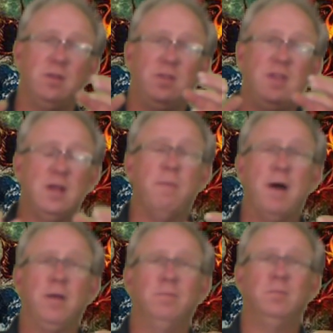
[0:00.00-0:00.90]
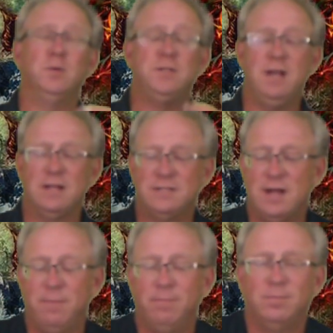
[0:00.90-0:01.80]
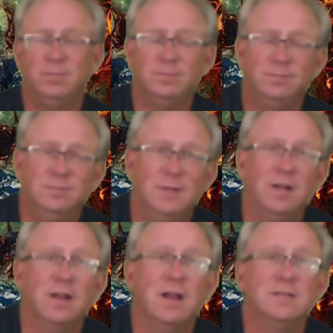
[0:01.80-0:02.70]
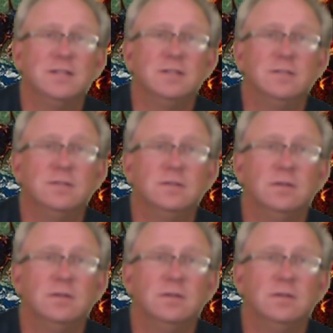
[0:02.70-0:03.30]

Think about it. We'll see you next time. Nightly Nonsense.